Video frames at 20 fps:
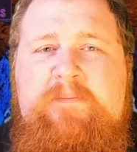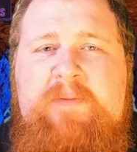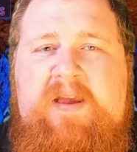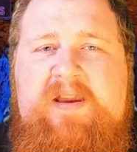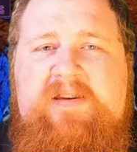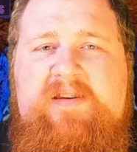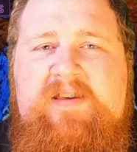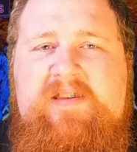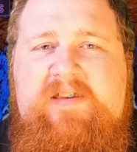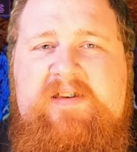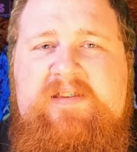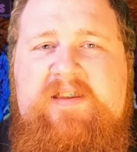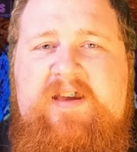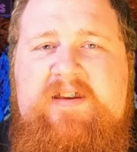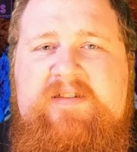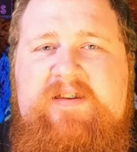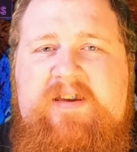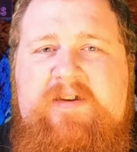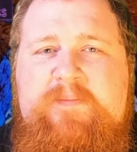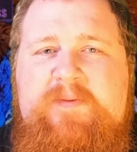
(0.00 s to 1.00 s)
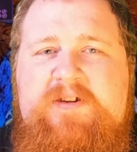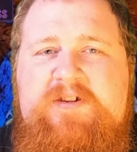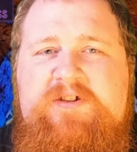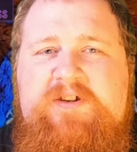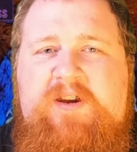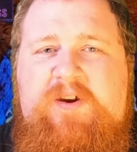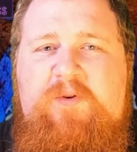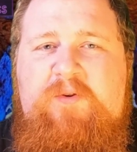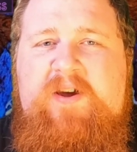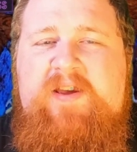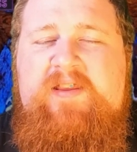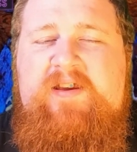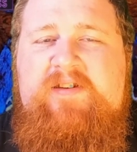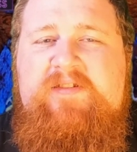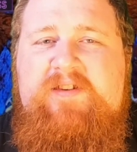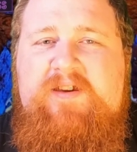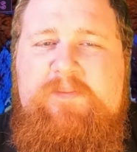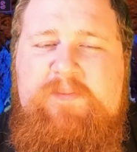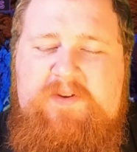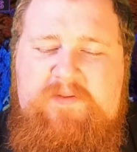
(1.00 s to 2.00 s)
by dealing that damage in a way that is
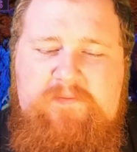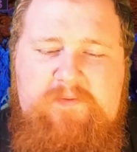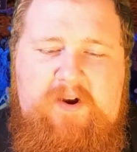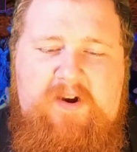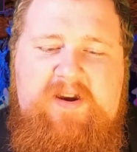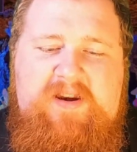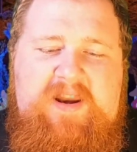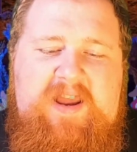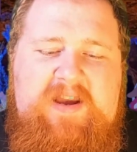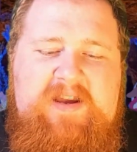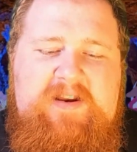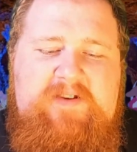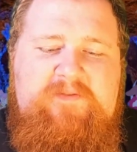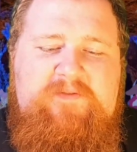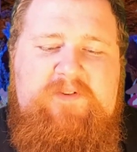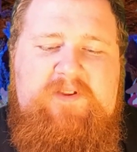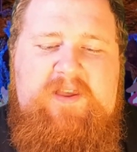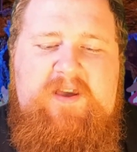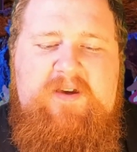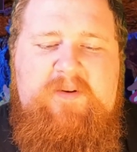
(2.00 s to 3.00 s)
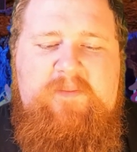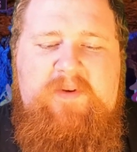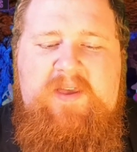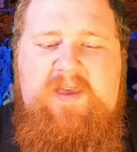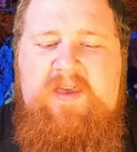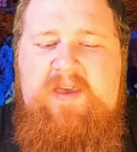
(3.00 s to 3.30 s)
going to be very negative for them.